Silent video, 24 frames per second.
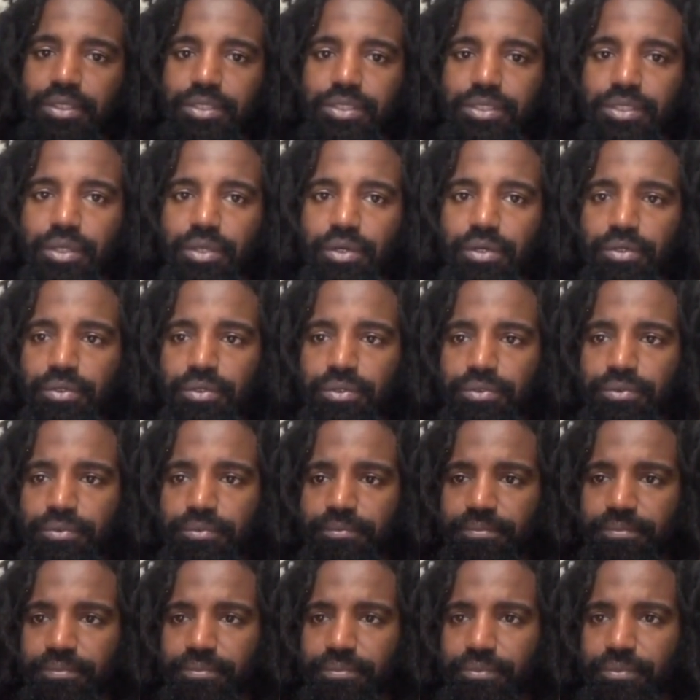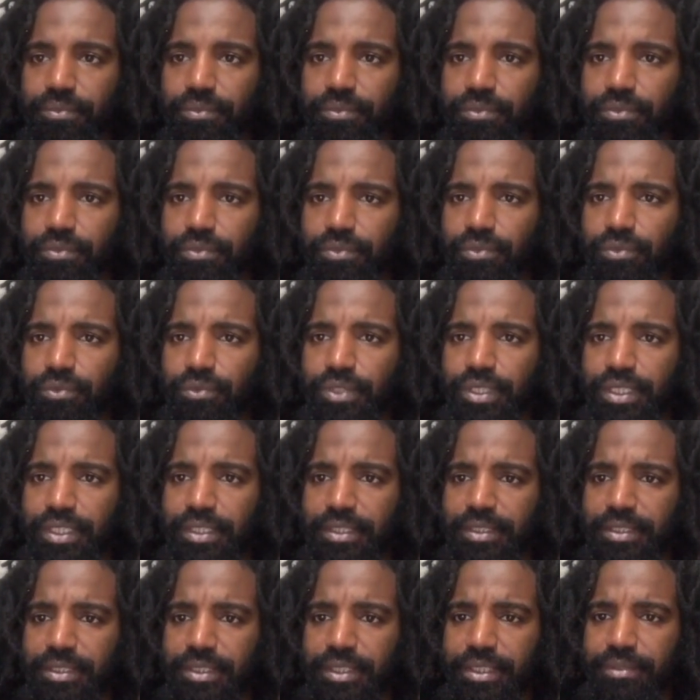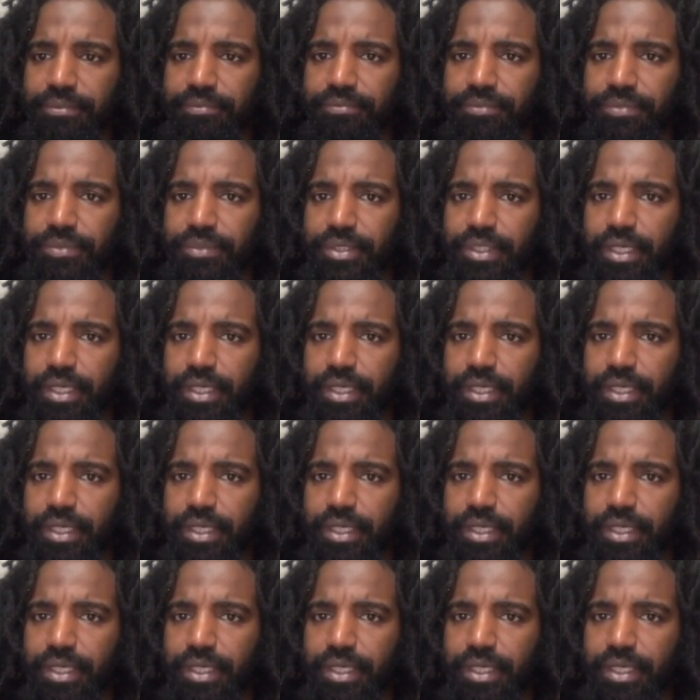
So what is it?